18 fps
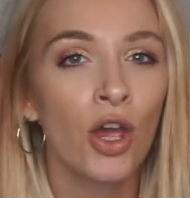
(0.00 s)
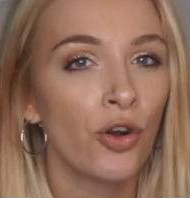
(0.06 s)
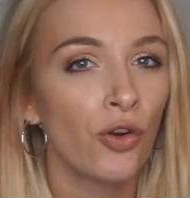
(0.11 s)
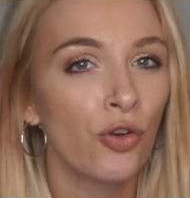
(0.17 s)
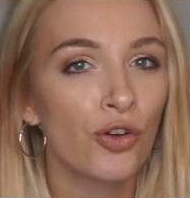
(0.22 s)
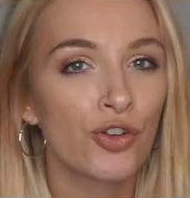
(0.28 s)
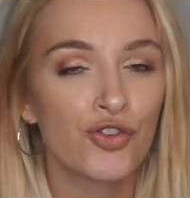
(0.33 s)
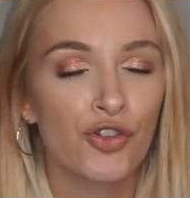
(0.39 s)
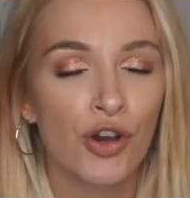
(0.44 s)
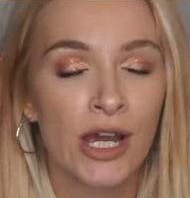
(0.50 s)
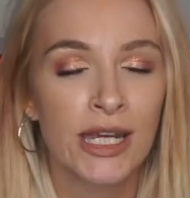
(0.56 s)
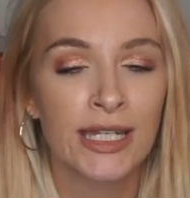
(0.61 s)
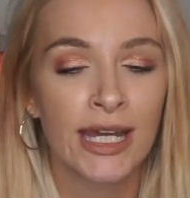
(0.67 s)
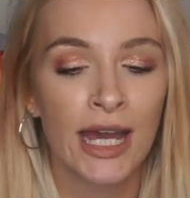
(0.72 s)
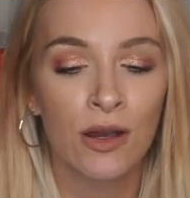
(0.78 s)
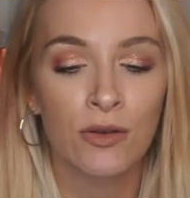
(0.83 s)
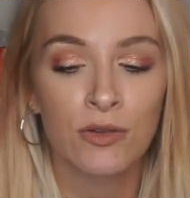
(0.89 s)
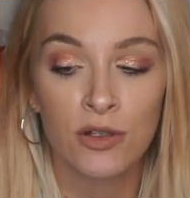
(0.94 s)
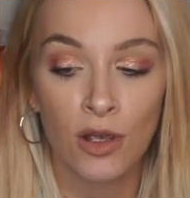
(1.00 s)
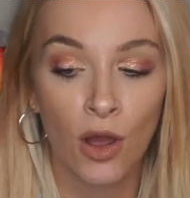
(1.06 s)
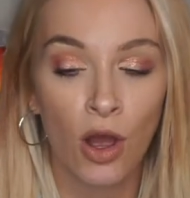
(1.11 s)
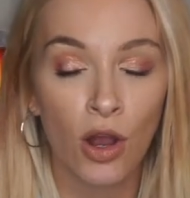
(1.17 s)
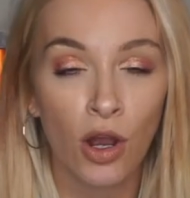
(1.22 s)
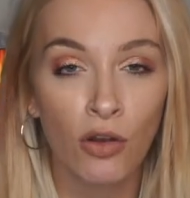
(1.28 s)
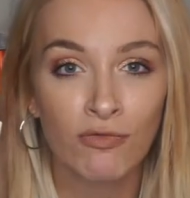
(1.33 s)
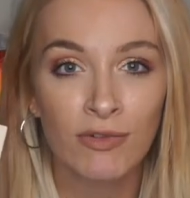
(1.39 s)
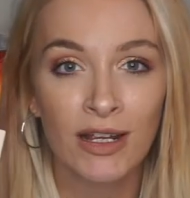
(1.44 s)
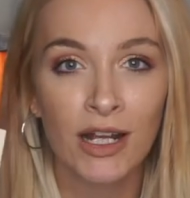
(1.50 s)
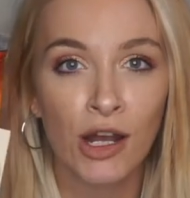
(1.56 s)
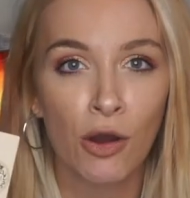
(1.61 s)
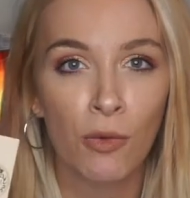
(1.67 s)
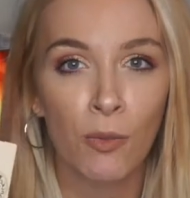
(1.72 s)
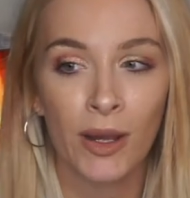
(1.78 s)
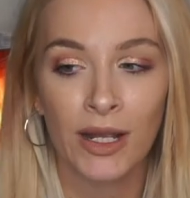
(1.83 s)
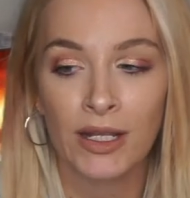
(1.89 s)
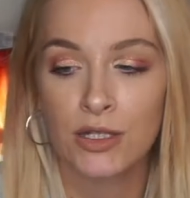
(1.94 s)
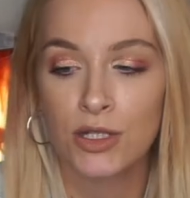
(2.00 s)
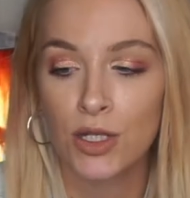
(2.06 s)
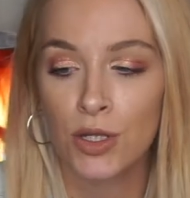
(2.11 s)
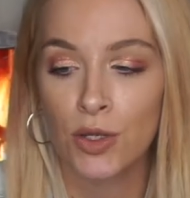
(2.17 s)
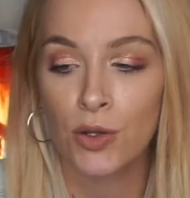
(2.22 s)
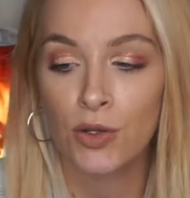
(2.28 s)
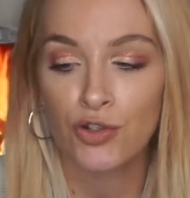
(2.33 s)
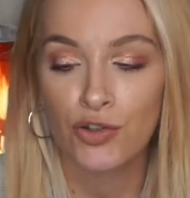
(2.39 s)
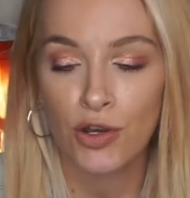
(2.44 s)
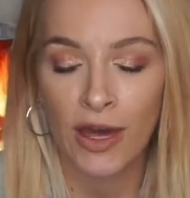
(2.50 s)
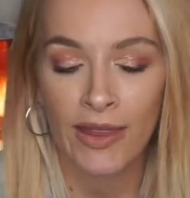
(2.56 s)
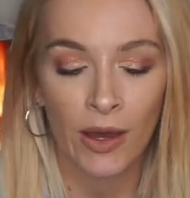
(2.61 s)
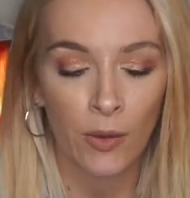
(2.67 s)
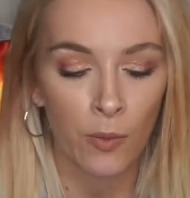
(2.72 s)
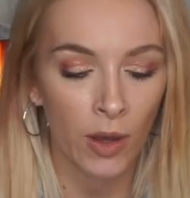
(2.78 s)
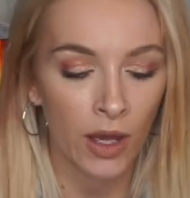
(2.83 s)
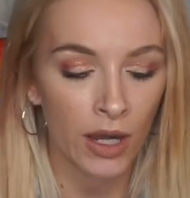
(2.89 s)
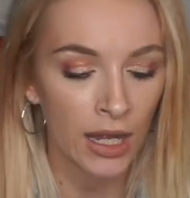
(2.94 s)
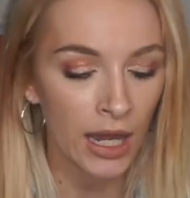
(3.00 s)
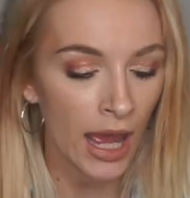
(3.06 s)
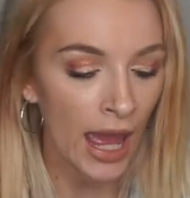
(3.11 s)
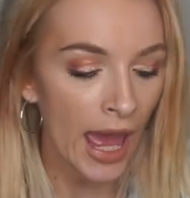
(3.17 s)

not dried out, so I really can't wait to try that one.